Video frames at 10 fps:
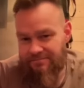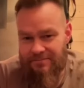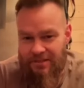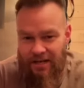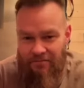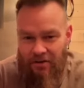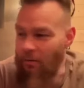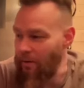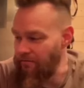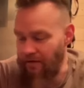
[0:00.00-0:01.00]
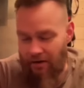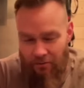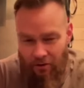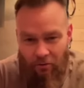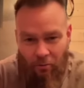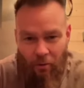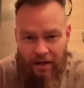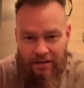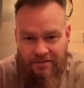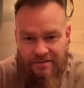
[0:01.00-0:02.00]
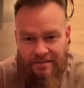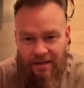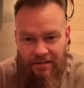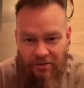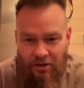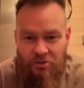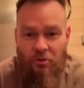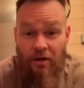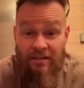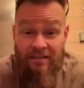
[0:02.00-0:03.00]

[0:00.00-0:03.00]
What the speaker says: you can have a little bit of fun along the way, and you'll enjoy it.